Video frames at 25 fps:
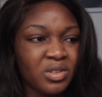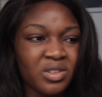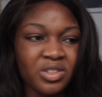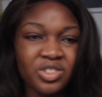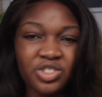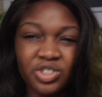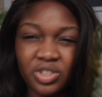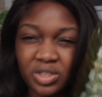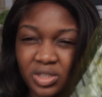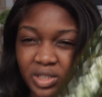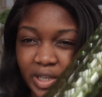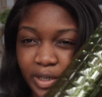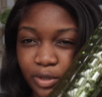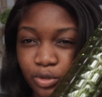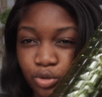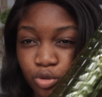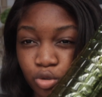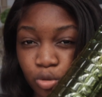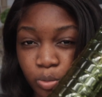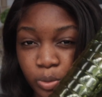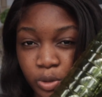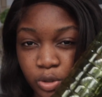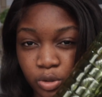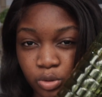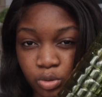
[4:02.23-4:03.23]
Just like 2
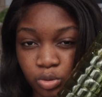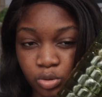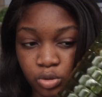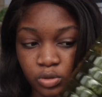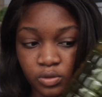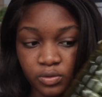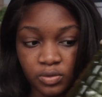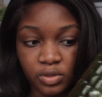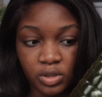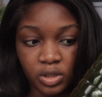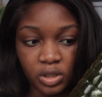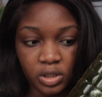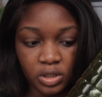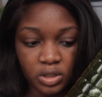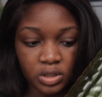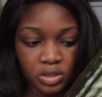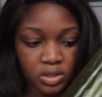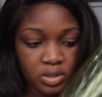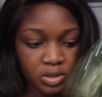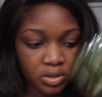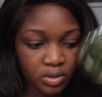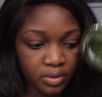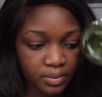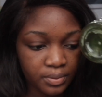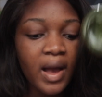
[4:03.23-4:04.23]
bottles of this,